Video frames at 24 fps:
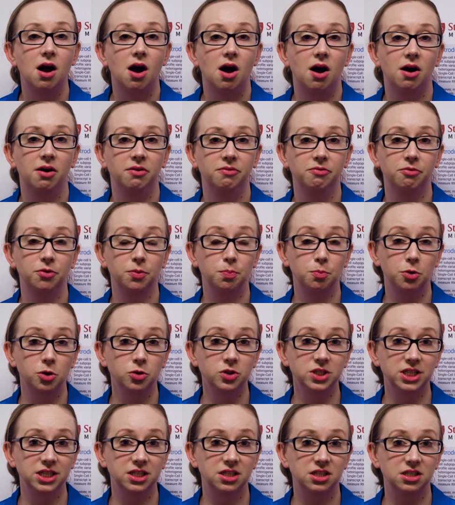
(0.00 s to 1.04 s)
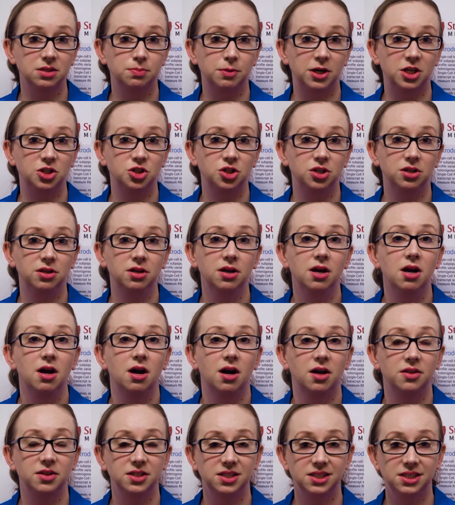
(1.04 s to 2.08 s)
on, for protein expression
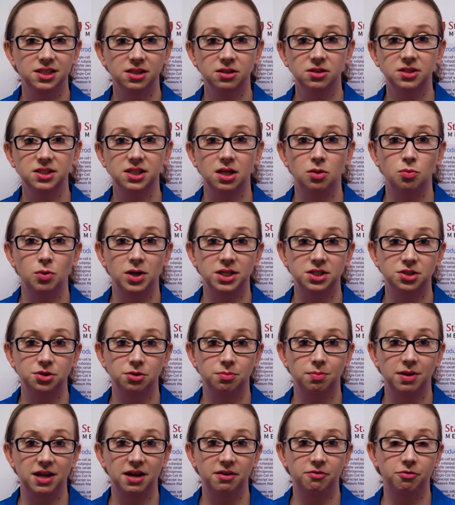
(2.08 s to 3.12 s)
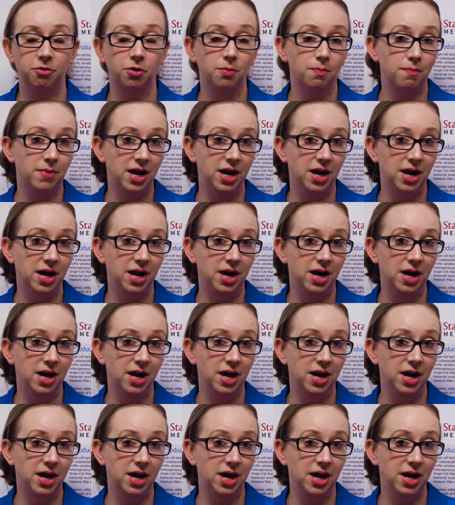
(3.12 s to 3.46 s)
on the single-cell Western platform